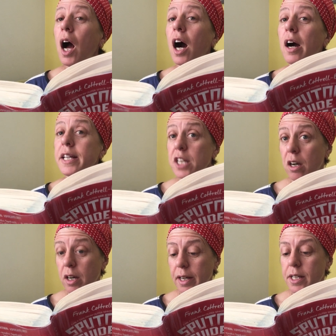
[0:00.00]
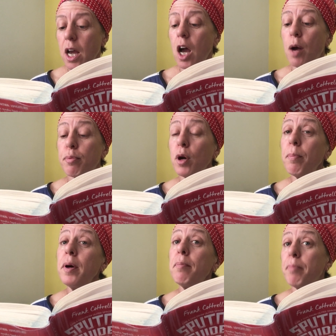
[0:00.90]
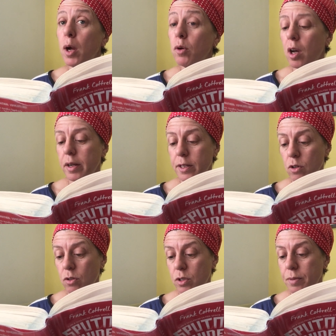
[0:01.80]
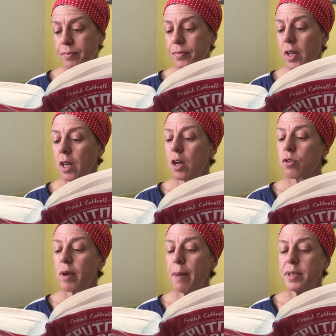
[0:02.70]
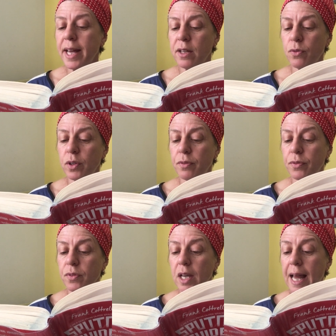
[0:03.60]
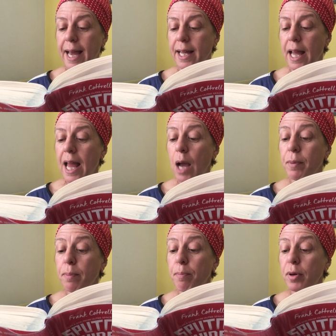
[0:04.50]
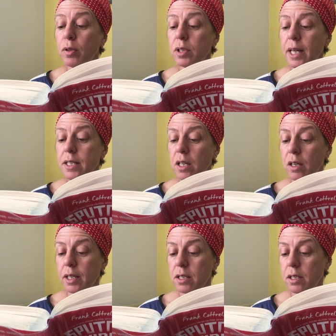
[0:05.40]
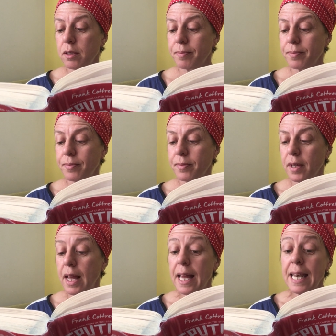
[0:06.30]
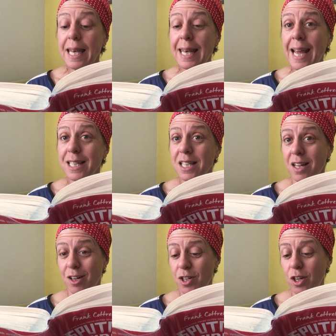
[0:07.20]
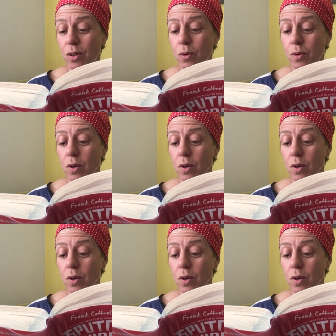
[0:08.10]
I tied a proper bowline knot, grabbed a handful of the lag and we pulled it tight. Next thing I knew,